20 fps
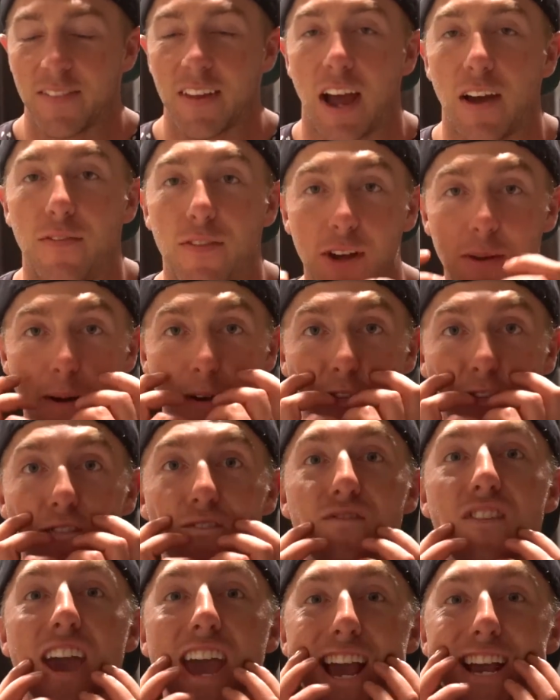I feel like
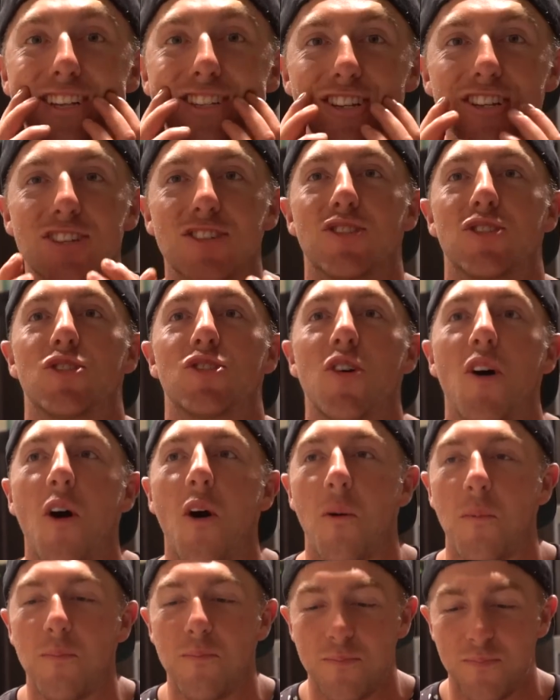my face is
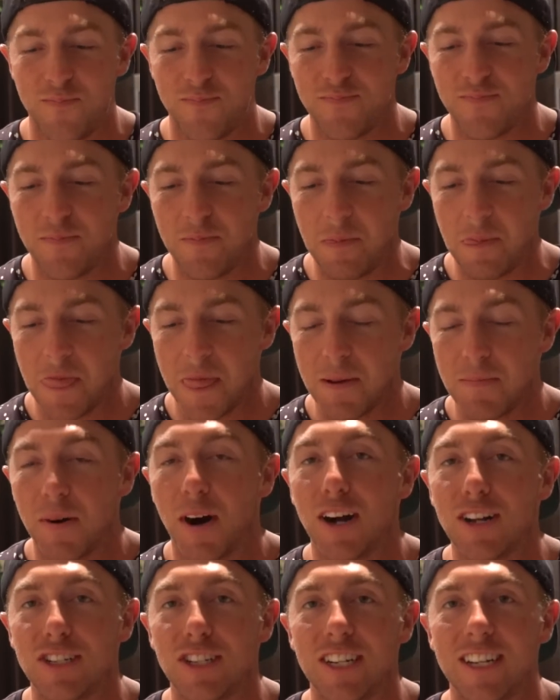so
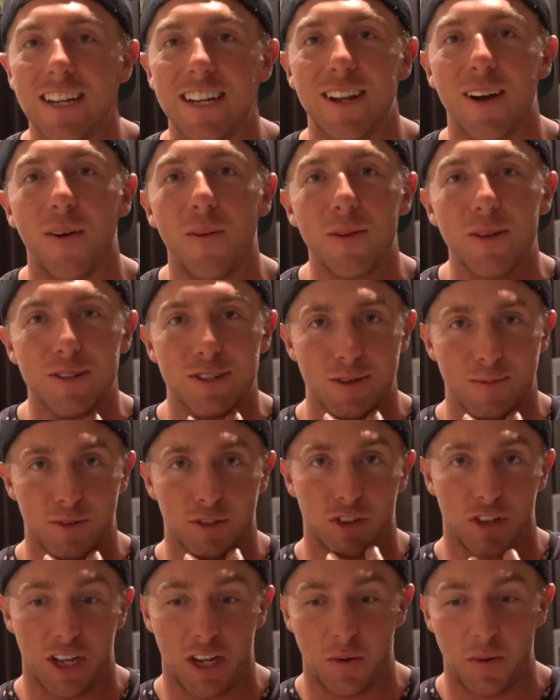pudgy and holding so
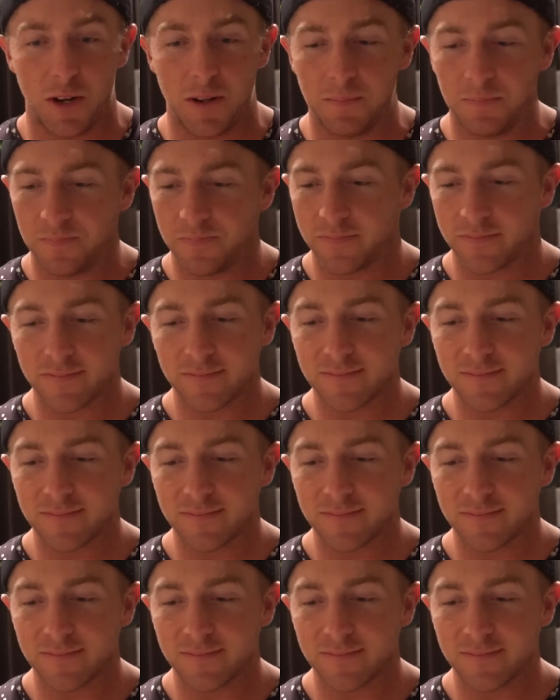much liquid.